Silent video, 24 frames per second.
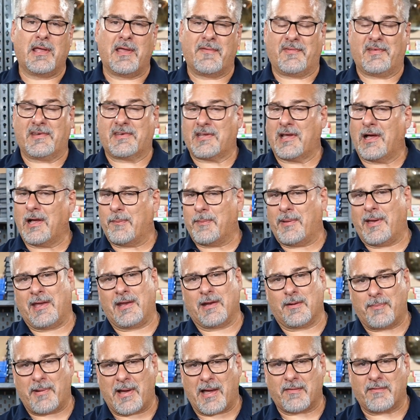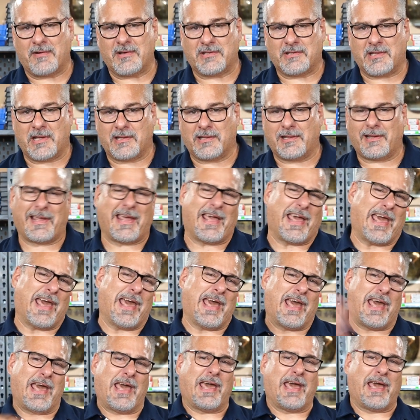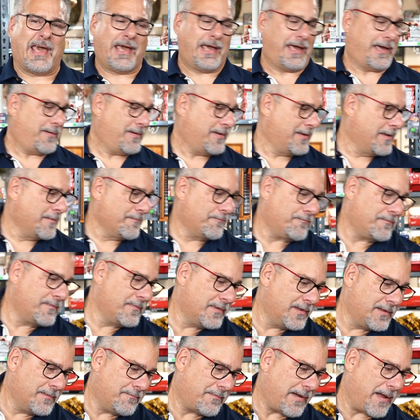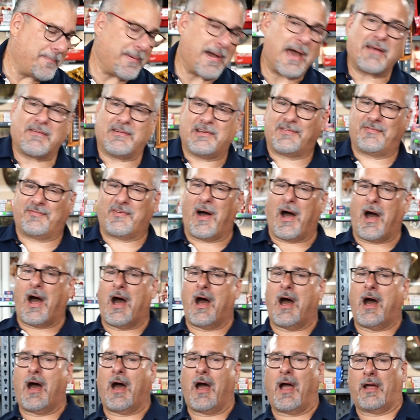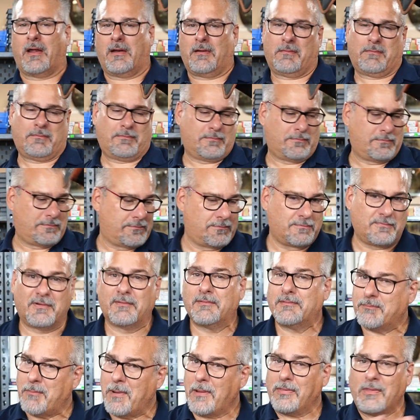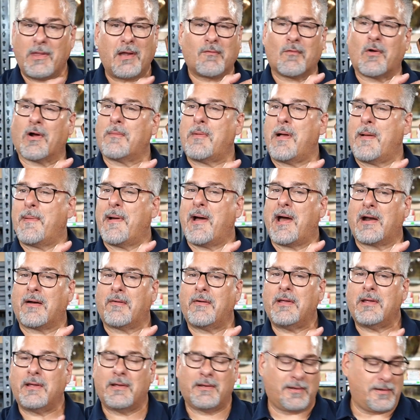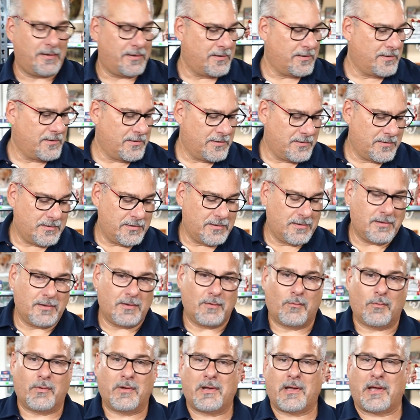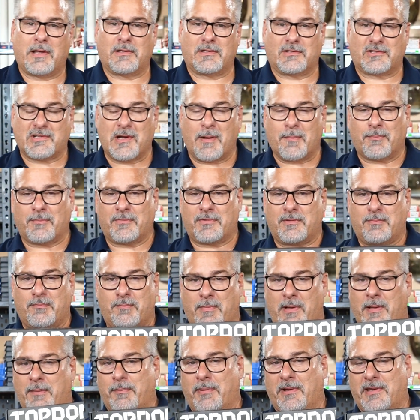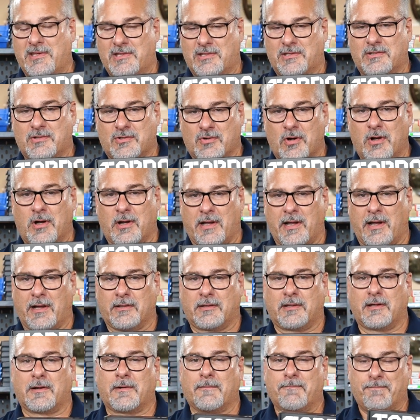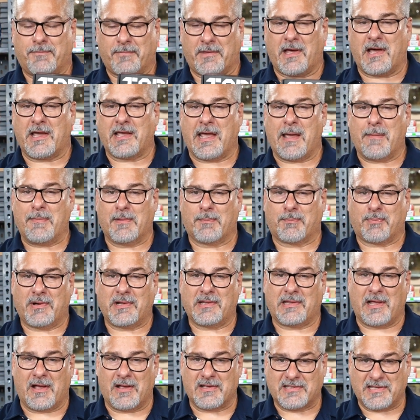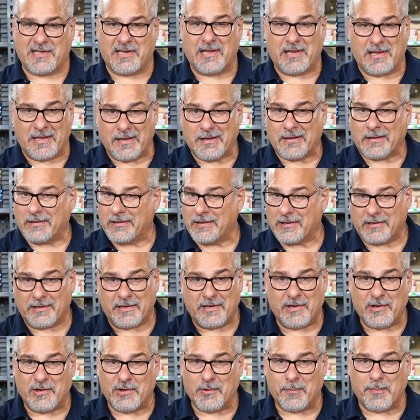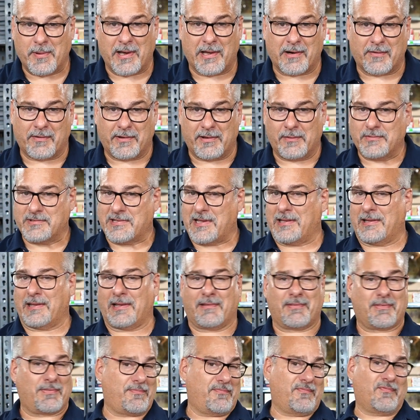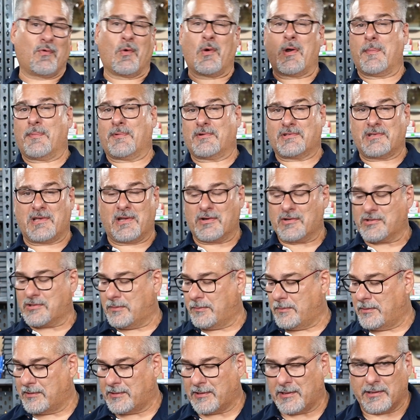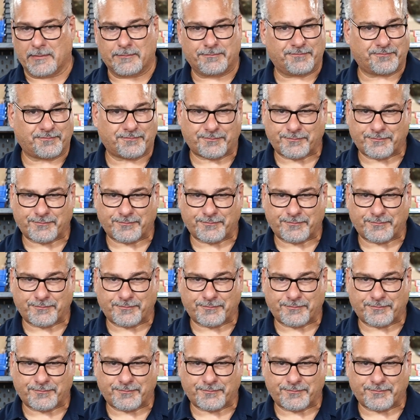If you tell them, hey, your battery's dead, they're like, yeah, my battery's fine. Nothing wrong with my battery. When I jumped my buddy's truck out there, I gave him the printout and said, you clearly need a new battery. It was at like 40% or something like that.